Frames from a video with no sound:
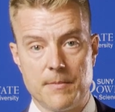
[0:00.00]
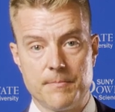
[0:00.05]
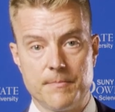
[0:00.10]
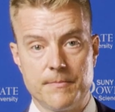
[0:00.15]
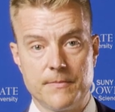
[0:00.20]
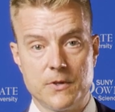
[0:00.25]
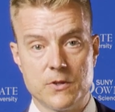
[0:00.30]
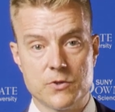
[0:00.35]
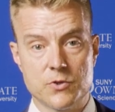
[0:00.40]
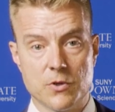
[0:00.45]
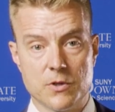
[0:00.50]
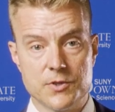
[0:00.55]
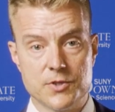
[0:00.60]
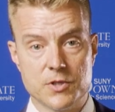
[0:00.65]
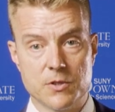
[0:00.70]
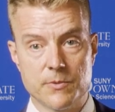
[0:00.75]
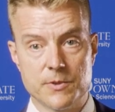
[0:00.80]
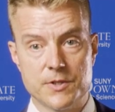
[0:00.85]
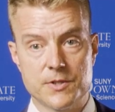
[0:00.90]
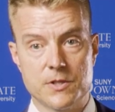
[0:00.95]
there's
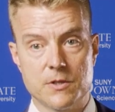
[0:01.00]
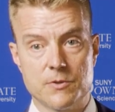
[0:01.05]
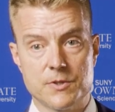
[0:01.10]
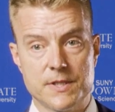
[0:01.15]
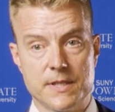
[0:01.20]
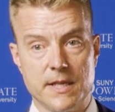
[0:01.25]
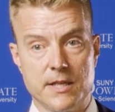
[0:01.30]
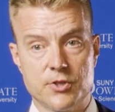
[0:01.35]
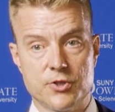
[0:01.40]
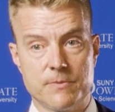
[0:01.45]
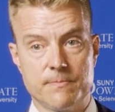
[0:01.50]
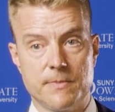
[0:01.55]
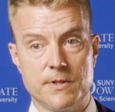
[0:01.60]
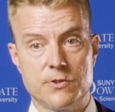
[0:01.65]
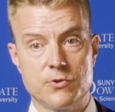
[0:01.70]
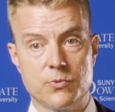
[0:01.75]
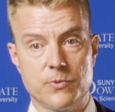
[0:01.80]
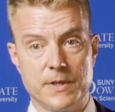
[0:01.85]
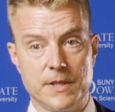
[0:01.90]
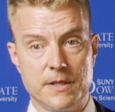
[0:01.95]
also an association
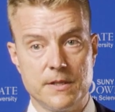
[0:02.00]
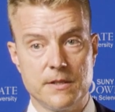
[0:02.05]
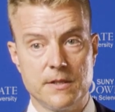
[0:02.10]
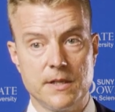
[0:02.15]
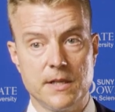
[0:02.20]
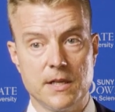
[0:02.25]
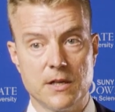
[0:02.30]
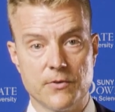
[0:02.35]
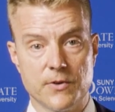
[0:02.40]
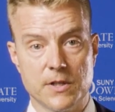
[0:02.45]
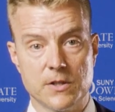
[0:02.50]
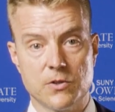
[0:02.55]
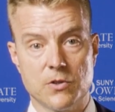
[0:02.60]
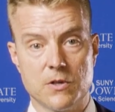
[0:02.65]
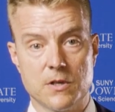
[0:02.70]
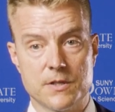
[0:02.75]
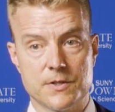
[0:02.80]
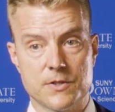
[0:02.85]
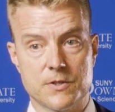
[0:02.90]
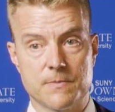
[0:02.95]
between hearing
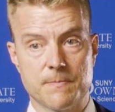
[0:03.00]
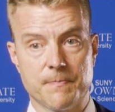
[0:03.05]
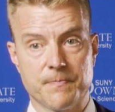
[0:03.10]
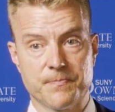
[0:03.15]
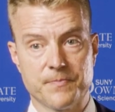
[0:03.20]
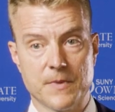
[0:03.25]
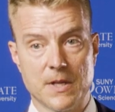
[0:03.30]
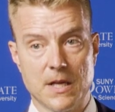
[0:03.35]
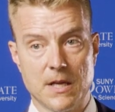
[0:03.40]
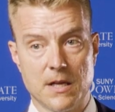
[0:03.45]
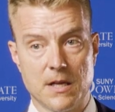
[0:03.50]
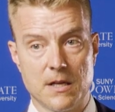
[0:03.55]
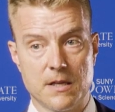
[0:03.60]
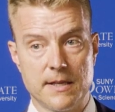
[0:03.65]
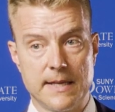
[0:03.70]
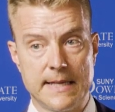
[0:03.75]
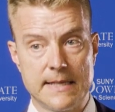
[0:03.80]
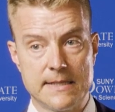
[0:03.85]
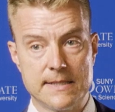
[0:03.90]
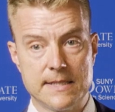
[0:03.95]
loss
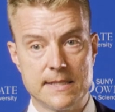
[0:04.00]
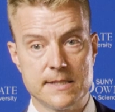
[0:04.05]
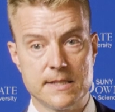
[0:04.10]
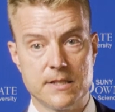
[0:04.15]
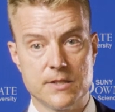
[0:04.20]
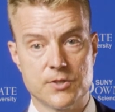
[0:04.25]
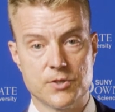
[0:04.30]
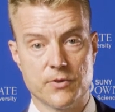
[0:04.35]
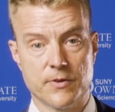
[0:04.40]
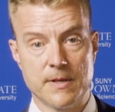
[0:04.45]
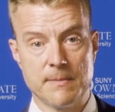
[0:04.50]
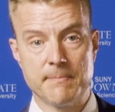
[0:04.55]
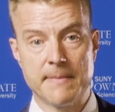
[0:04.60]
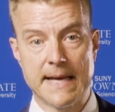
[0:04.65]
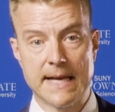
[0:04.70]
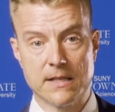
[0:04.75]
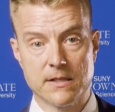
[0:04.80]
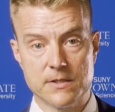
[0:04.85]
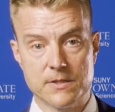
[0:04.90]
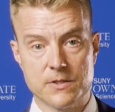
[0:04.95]
and dizziness or
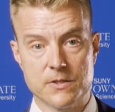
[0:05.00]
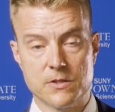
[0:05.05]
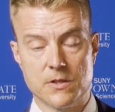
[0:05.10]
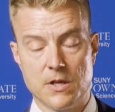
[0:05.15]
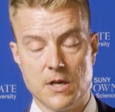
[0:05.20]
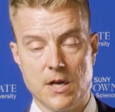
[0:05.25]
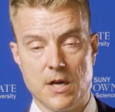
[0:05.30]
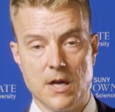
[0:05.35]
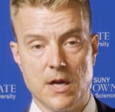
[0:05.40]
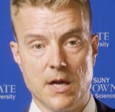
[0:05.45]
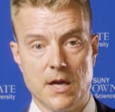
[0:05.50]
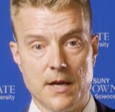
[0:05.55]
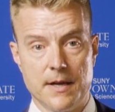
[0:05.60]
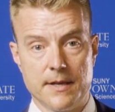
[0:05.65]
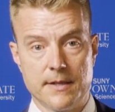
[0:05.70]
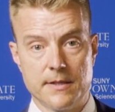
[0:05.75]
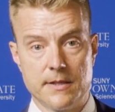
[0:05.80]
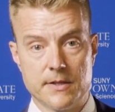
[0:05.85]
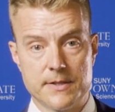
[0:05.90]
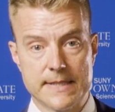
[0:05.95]
imbalance.
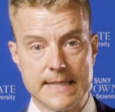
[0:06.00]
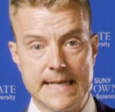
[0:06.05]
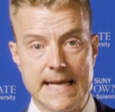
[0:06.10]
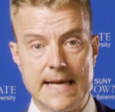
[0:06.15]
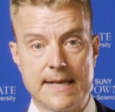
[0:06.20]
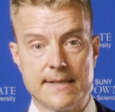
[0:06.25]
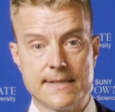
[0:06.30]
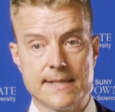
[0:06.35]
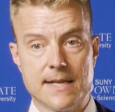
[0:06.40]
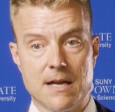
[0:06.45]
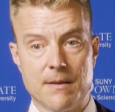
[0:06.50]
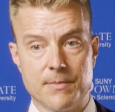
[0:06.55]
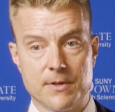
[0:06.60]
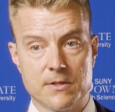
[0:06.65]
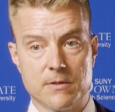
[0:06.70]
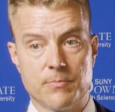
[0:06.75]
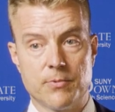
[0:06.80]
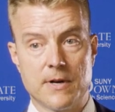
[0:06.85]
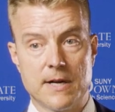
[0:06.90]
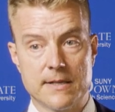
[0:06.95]
There's an
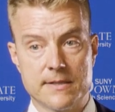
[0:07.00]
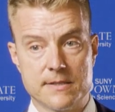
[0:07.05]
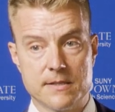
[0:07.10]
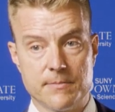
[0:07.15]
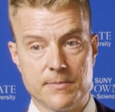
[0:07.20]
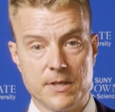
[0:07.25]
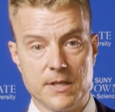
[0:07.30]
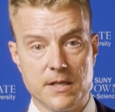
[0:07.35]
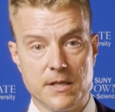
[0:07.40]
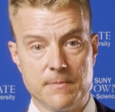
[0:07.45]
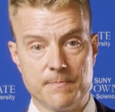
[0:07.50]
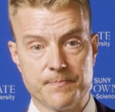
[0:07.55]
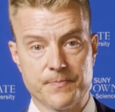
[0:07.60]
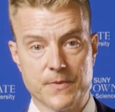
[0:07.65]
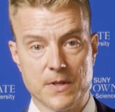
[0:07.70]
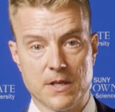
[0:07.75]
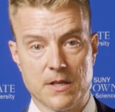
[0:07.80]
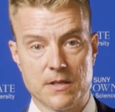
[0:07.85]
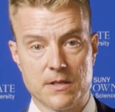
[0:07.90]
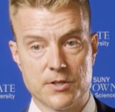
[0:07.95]
anatomical proximity.
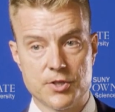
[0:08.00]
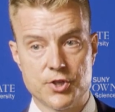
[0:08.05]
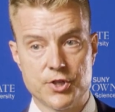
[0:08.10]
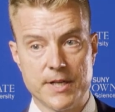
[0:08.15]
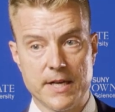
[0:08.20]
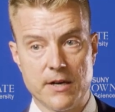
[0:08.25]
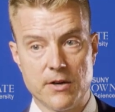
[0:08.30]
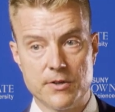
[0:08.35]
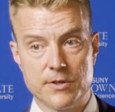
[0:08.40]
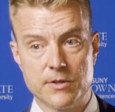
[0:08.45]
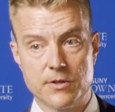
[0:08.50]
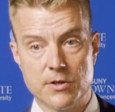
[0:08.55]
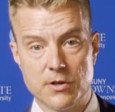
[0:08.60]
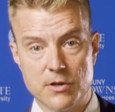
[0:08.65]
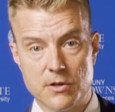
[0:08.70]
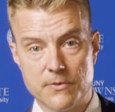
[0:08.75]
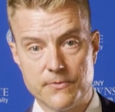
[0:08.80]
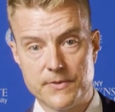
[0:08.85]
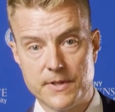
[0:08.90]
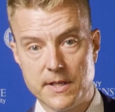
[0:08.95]
A shared
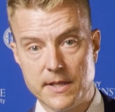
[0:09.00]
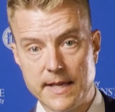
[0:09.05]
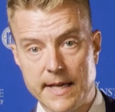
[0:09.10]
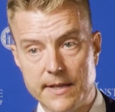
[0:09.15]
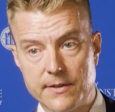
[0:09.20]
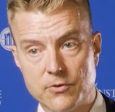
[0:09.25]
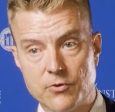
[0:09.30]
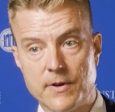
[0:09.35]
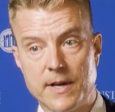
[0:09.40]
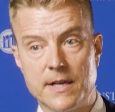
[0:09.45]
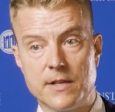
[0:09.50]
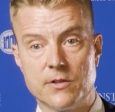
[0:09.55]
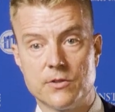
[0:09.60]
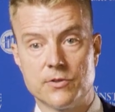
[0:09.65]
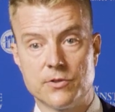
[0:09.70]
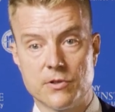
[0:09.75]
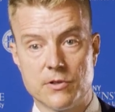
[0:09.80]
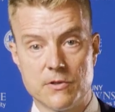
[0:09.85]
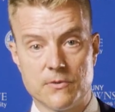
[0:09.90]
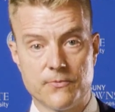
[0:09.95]
nerve, the 8th cranial
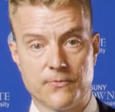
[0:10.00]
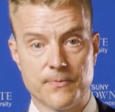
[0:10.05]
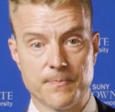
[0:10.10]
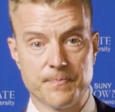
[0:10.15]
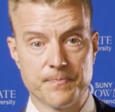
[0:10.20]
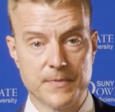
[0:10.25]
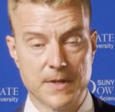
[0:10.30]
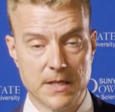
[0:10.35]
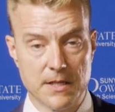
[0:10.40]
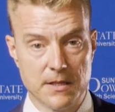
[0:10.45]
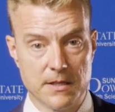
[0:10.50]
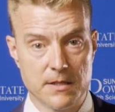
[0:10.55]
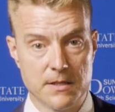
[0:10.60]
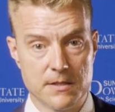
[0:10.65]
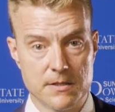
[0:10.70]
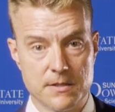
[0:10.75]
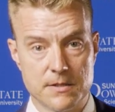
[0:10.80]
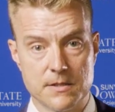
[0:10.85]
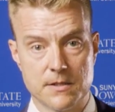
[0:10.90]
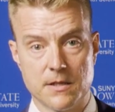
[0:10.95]
nerve,
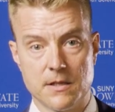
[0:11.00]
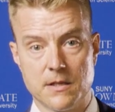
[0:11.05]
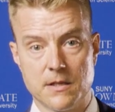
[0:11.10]
is